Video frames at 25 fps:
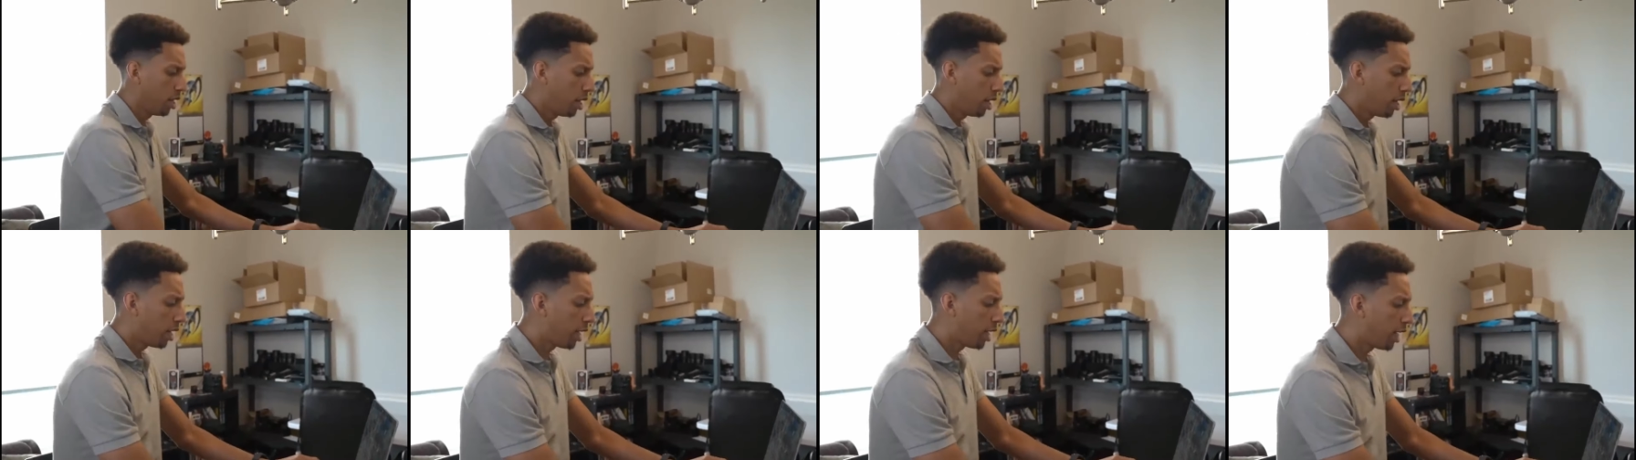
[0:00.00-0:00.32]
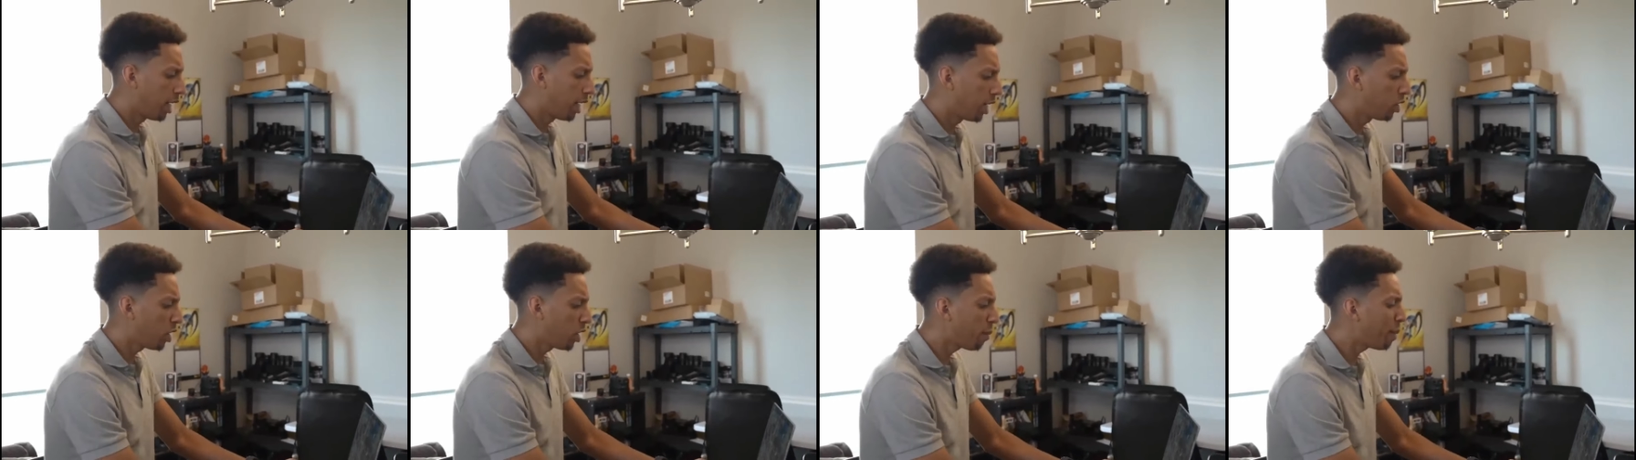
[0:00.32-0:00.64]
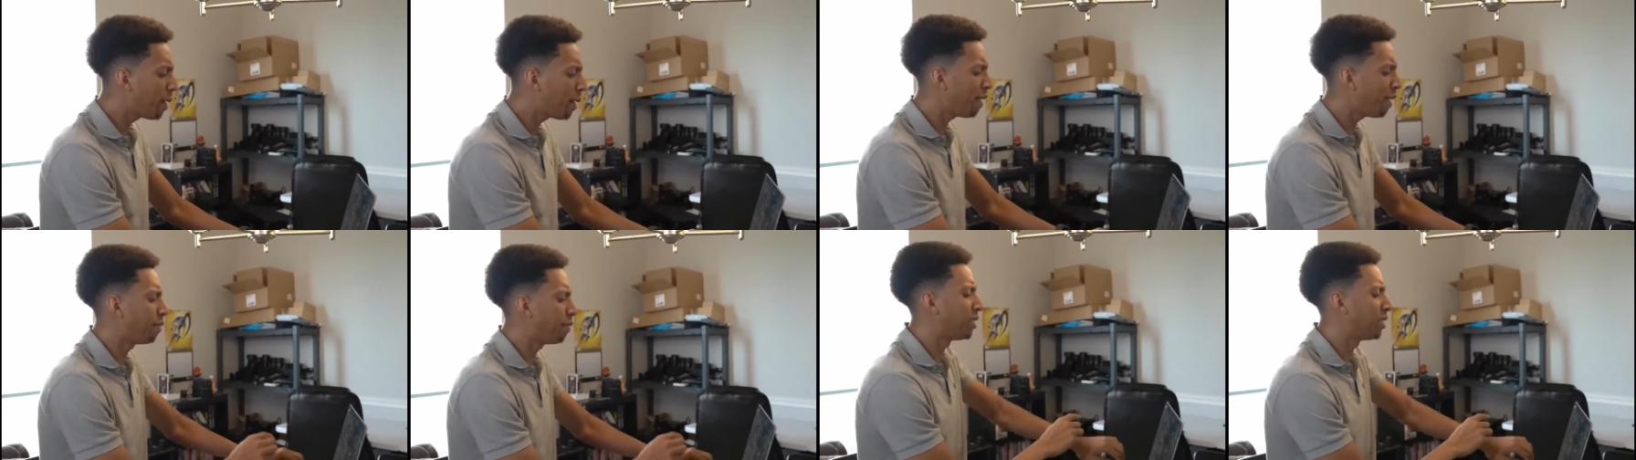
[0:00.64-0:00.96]
Uh, do you
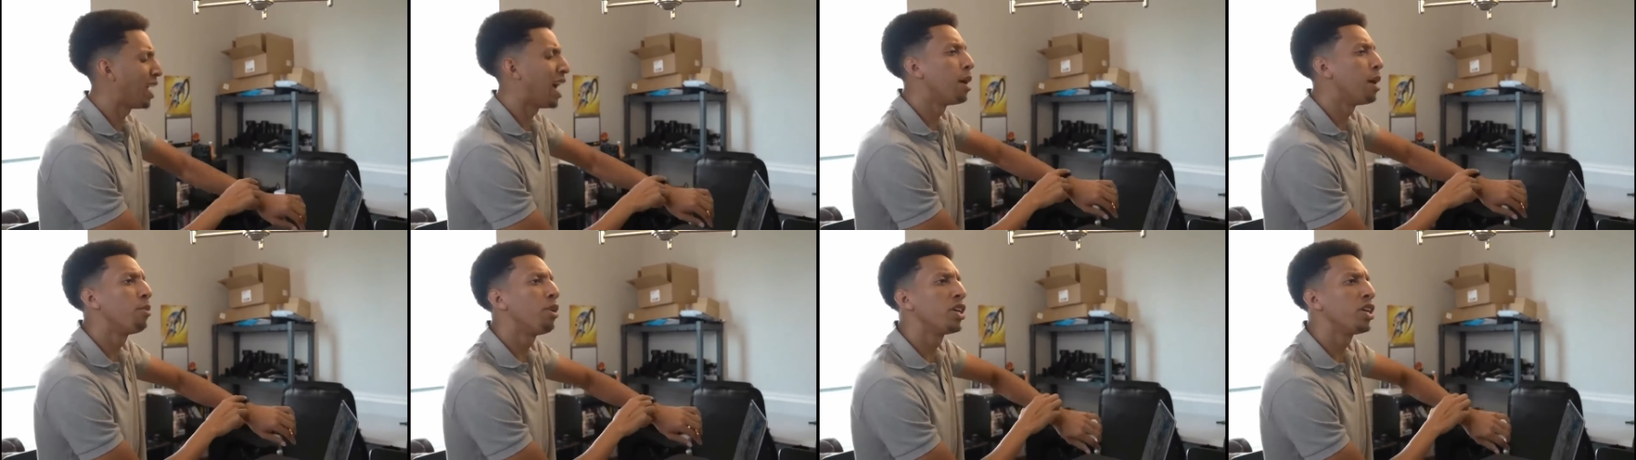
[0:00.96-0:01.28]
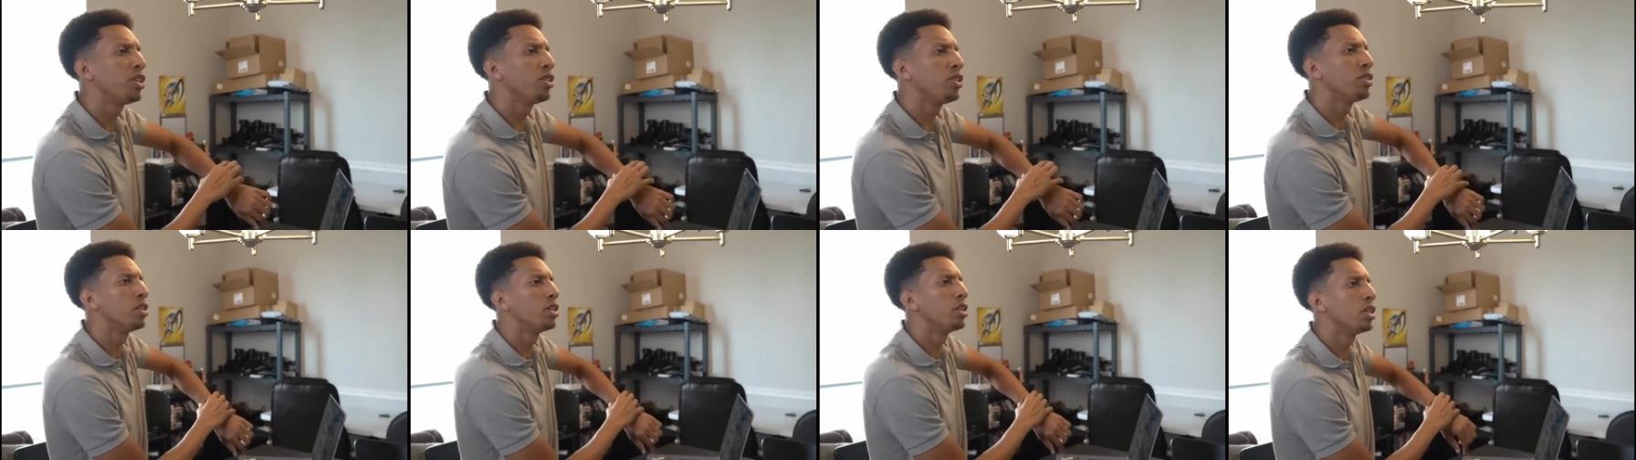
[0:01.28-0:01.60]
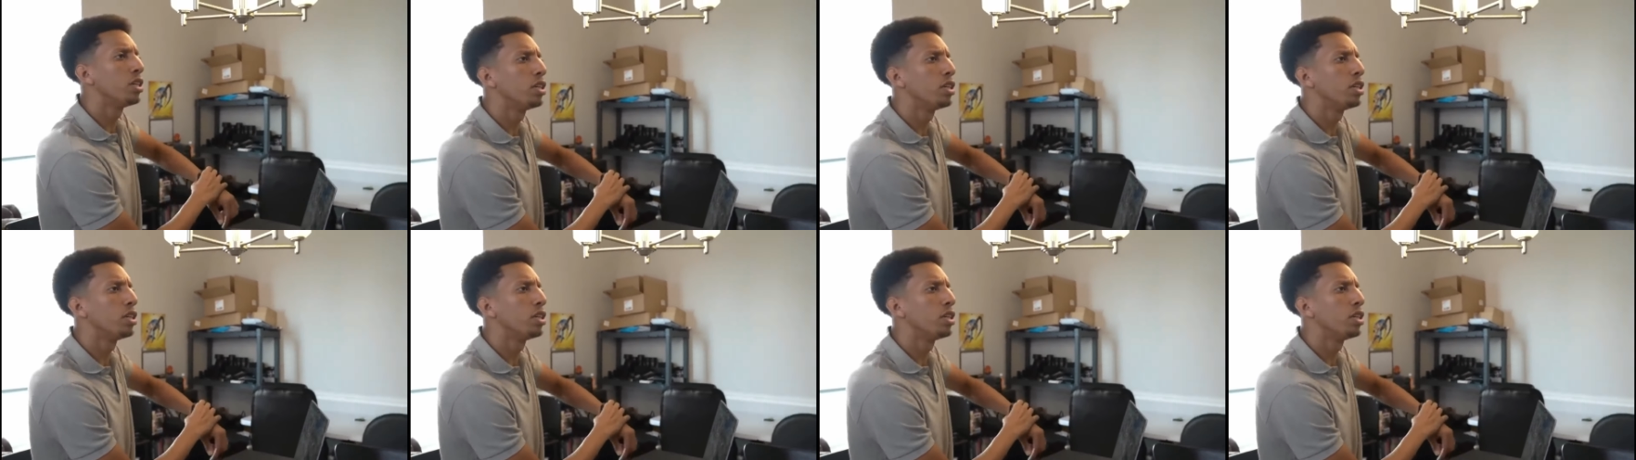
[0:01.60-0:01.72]
all have time on you?